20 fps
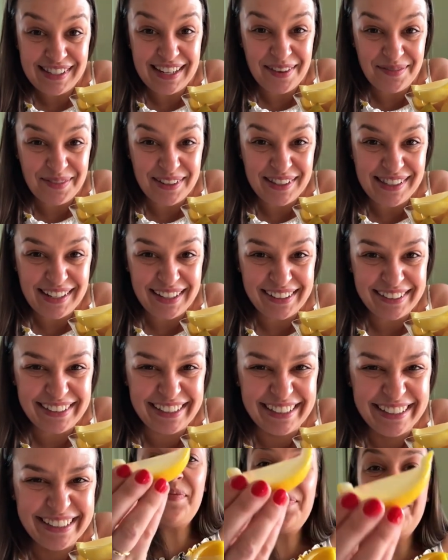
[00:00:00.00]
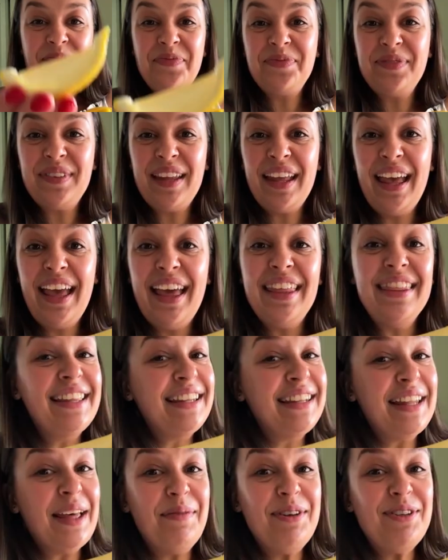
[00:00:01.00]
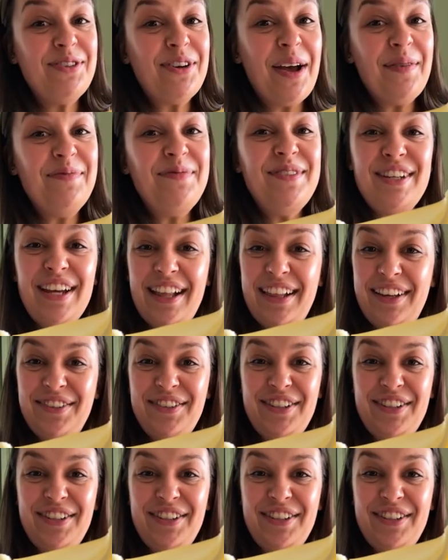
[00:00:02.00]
episode, the lemon drop Jello